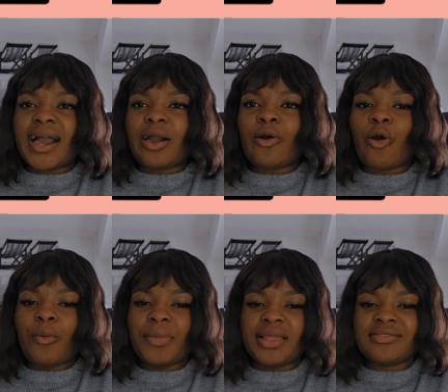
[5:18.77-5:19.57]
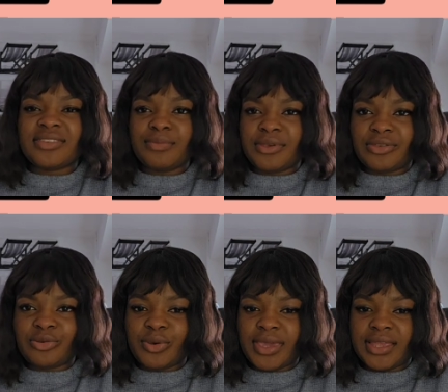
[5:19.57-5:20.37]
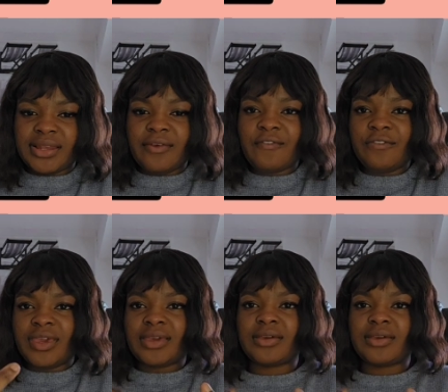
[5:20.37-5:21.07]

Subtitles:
kommen Sie besuchen. We